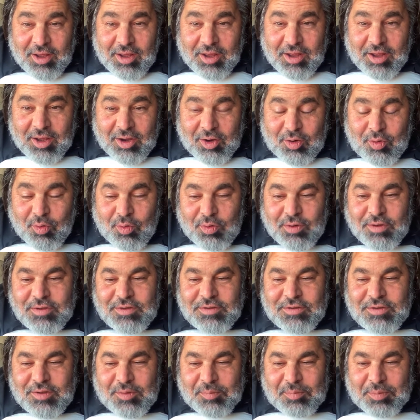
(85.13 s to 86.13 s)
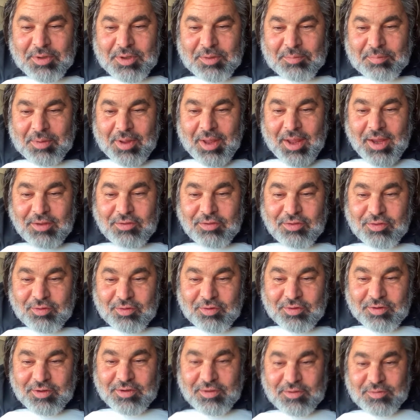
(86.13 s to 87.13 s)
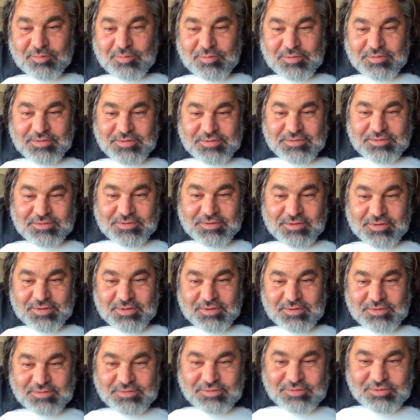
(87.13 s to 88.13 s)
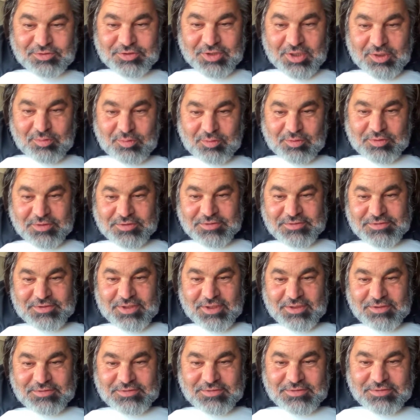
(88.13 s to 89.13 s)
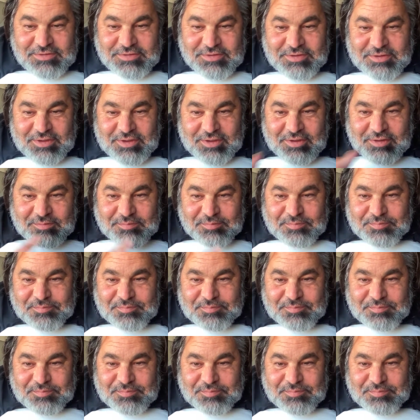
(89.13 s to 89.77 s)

according to the Big Bang Theory, which is the general consensus here,